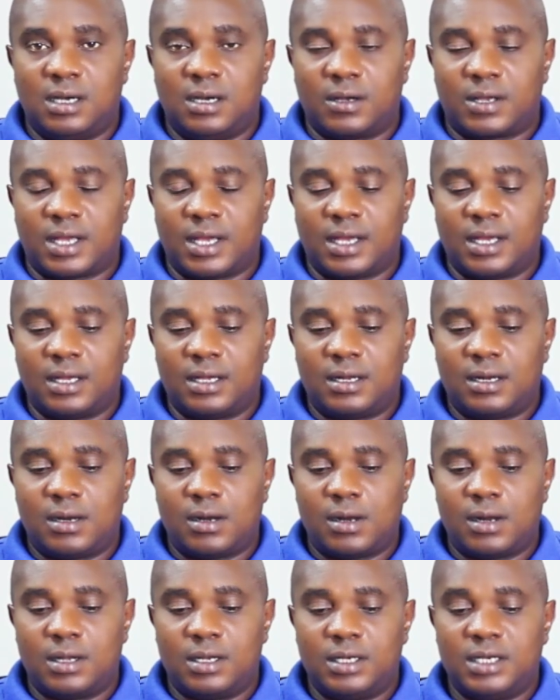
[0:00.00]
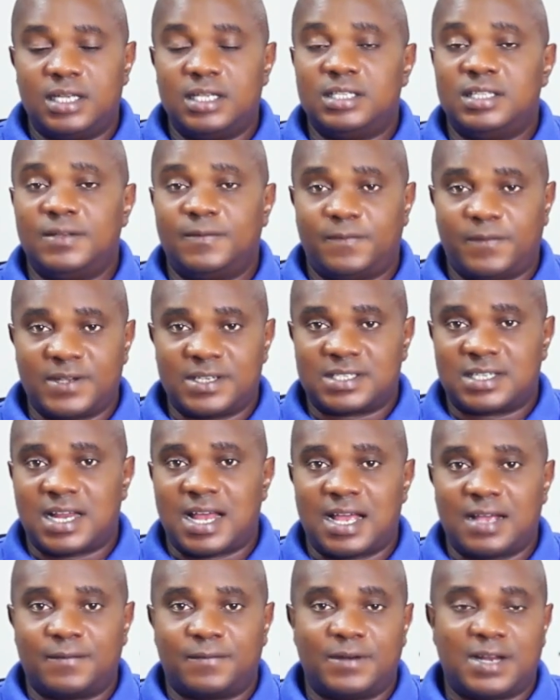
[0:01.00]
okay, the
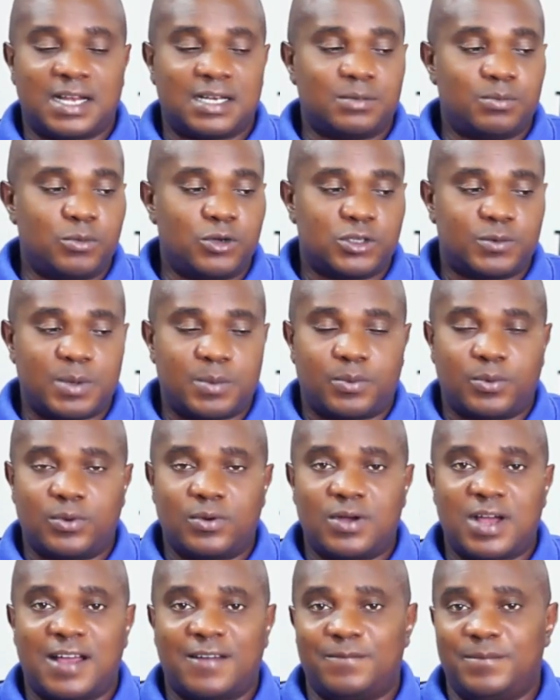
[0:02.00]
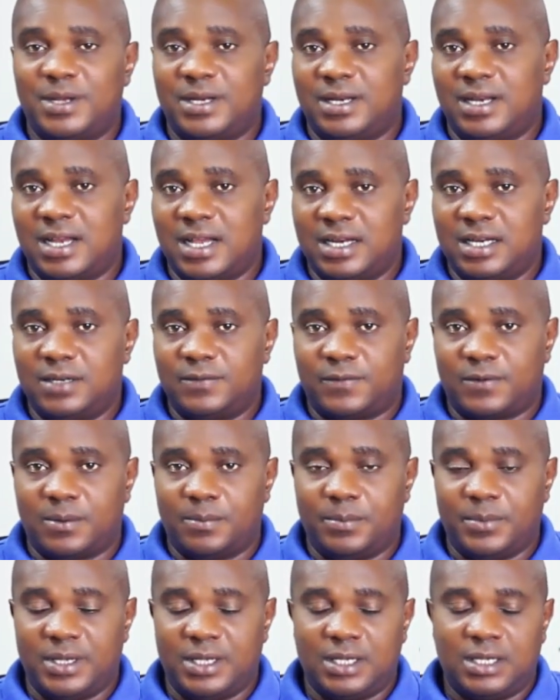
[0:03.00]
DeepFaceLive that most people have been learning
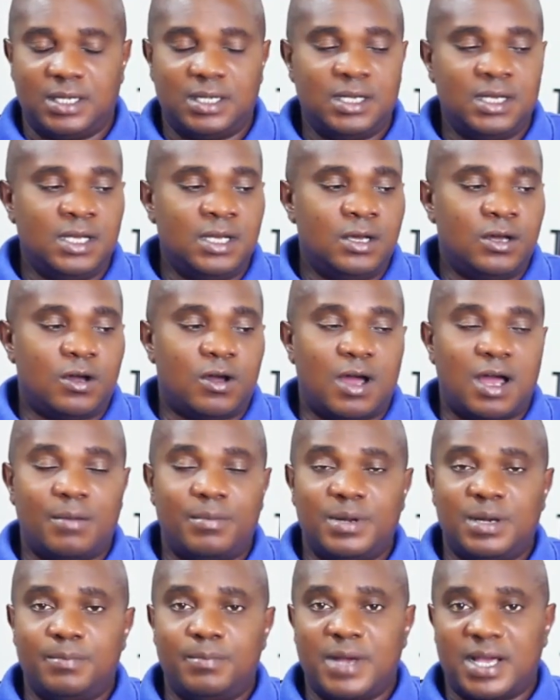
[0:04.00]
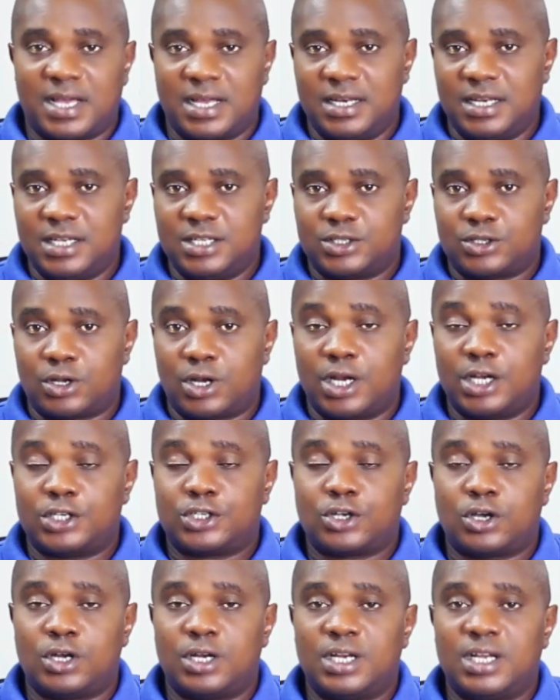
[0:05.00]
from me, I've been making the
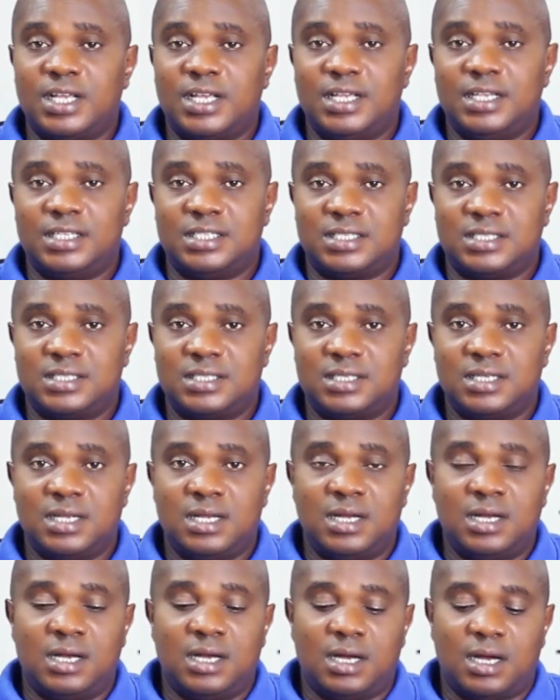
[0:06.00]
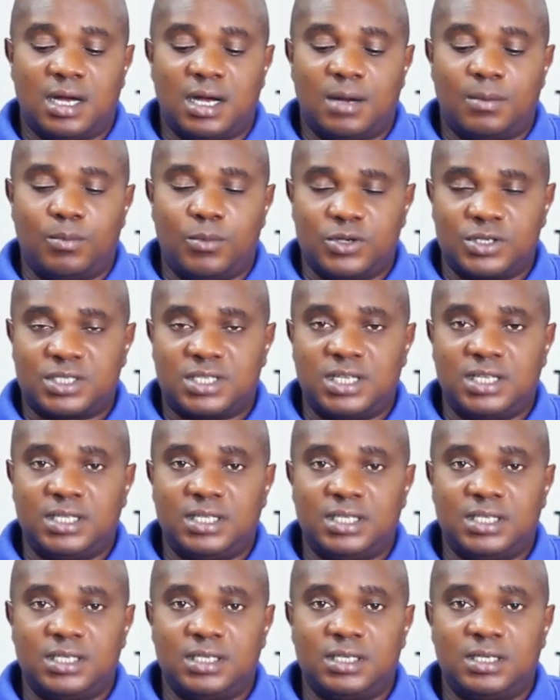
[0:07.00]
installation is uh,
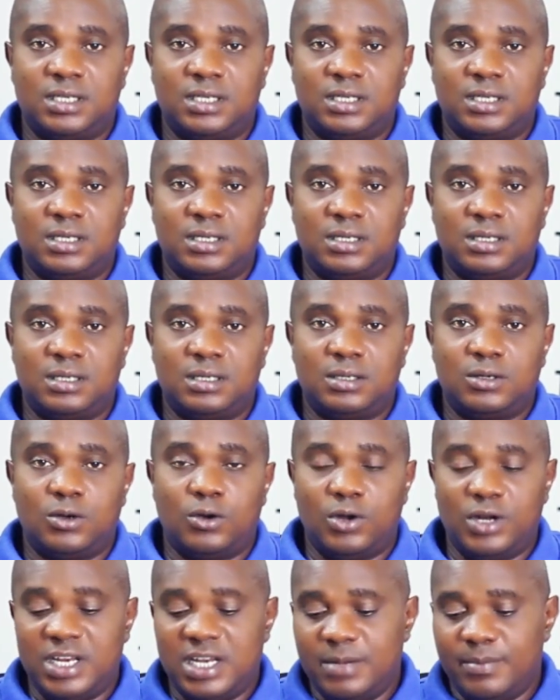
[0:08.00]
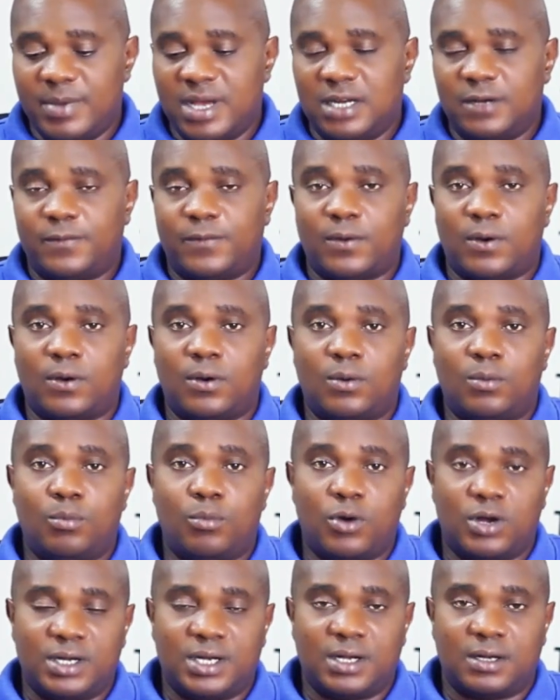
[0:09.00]
mostly only meant for
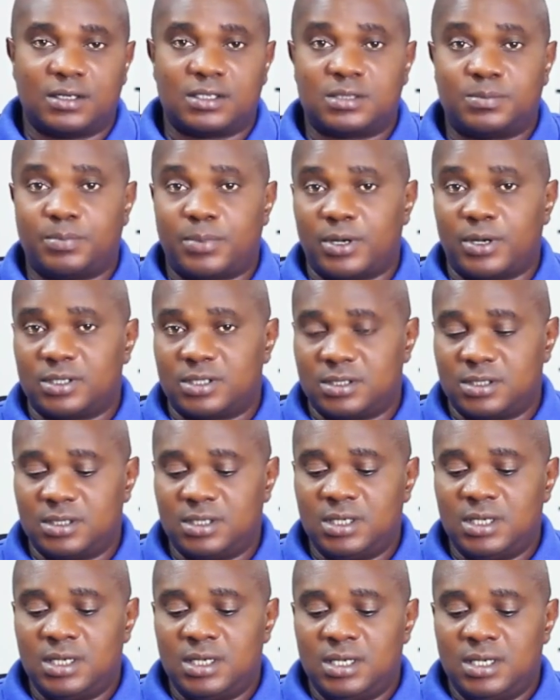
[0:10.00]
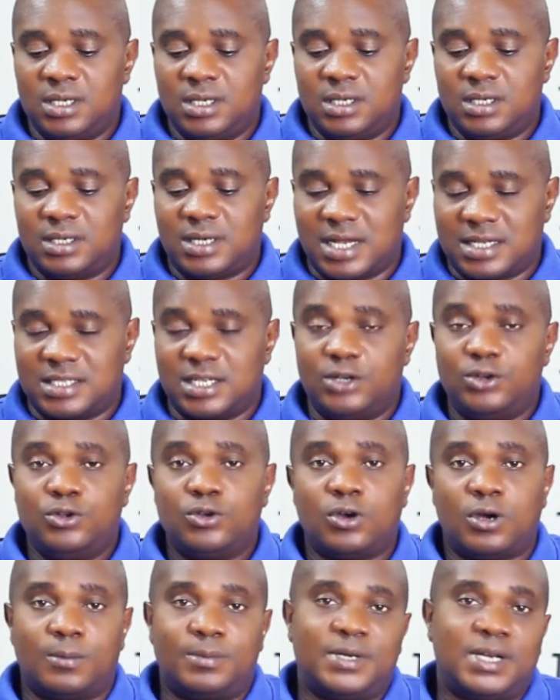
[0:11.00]
models, but there's a
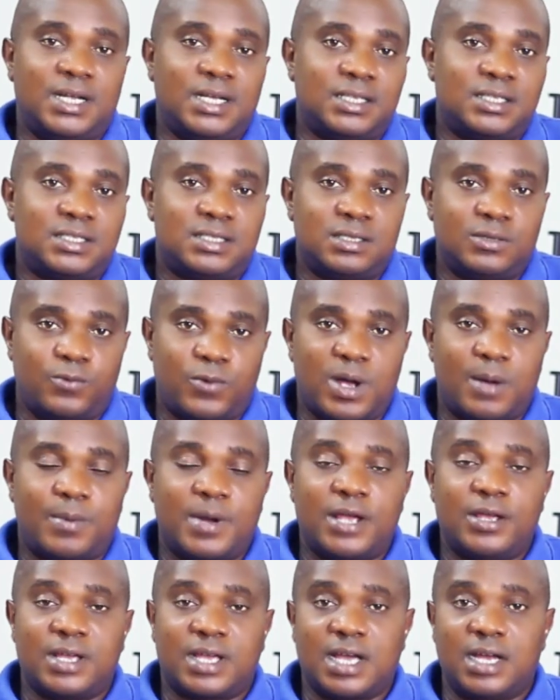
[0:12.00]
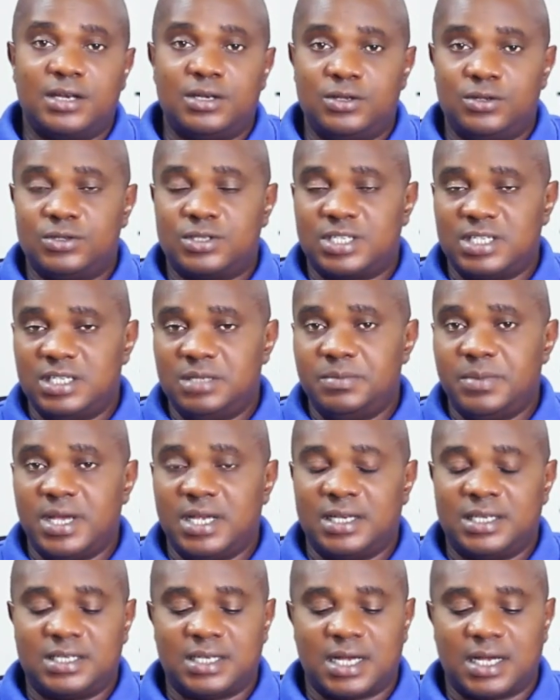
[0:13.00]
new update whereby you can use
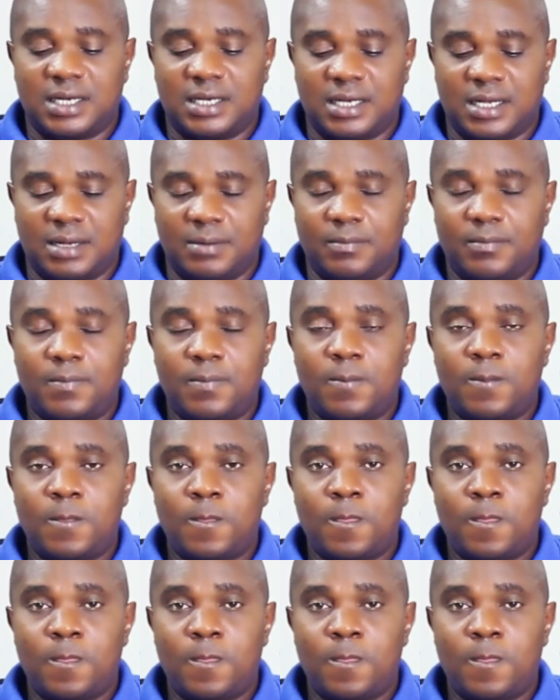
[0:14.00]
image and um,